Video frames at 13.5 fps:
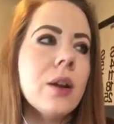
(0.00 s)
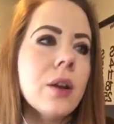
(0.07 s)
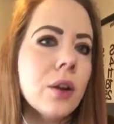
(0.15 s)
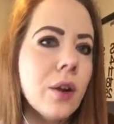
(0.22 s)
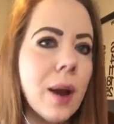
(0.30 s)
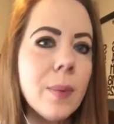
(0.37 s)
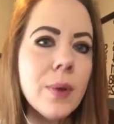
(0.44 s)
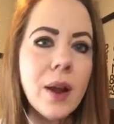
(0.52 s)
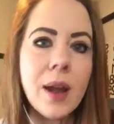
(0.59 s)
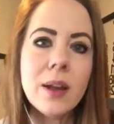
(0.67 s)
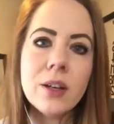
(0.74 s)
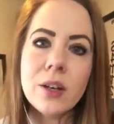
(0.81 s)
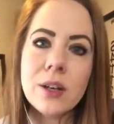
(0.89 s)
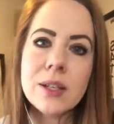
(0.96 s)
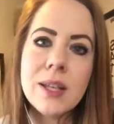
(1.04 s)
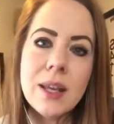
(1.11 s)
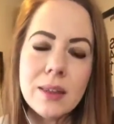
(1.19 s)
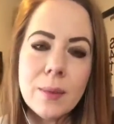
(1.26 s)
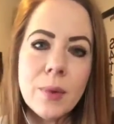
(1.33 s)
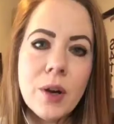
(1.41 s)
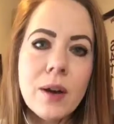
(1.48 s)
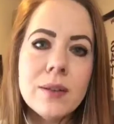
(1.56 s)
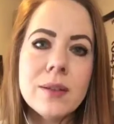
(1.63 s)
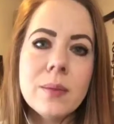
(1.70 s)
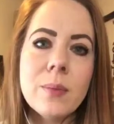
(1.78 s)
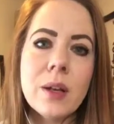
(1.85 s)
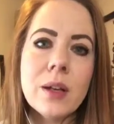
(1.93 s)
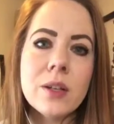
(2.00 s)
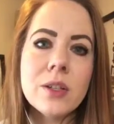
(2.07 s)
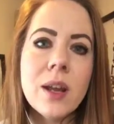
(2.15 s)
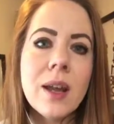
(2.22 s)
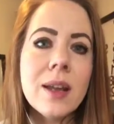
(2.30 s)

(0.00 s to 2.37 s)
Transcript: You're going to grab their hand, you're going to take them across the bridge,